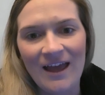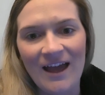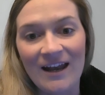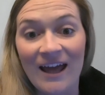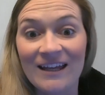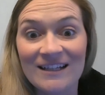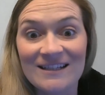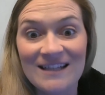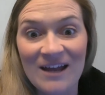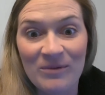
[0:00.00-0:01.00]
And I can
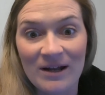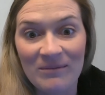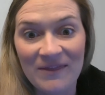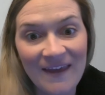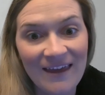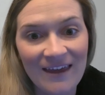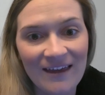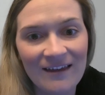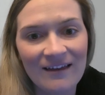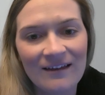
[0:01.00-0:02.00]
say what I'm
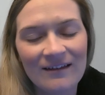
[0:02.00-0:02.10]
thinking.